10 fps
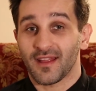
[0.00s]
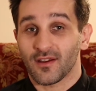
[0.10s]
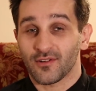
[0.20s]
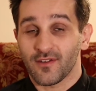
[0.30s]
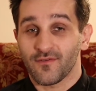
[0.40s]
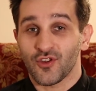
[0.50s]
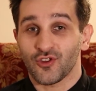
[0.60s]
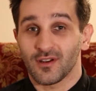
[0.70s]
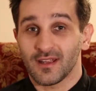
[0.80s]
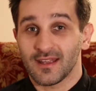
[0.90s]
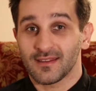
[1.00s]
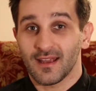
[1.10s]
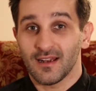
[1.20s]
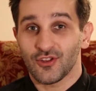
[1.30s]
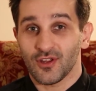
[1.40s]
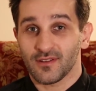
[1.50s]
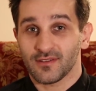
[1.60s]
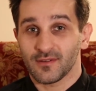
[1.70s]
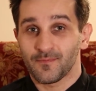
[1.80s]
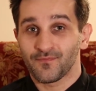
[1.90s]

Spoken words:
at artificial intelligence,